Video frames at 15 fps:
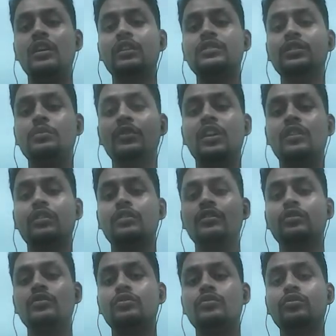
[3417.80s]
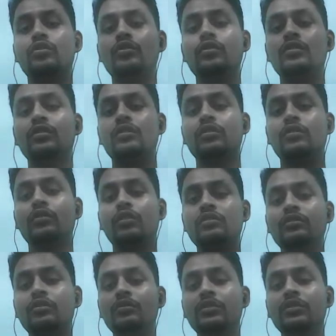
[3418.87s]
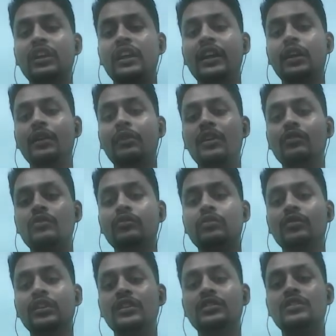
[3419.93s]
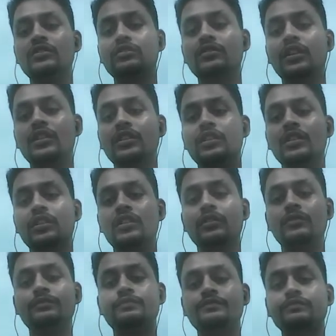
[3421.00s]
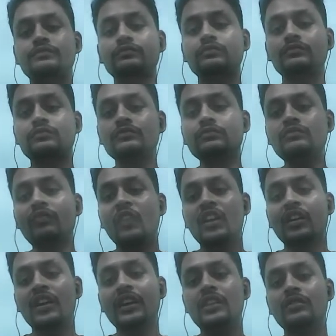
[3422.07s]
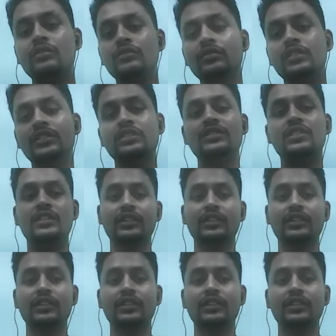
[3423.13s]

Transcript: are similar. So what will be the a value? Is 30 degree, right? It is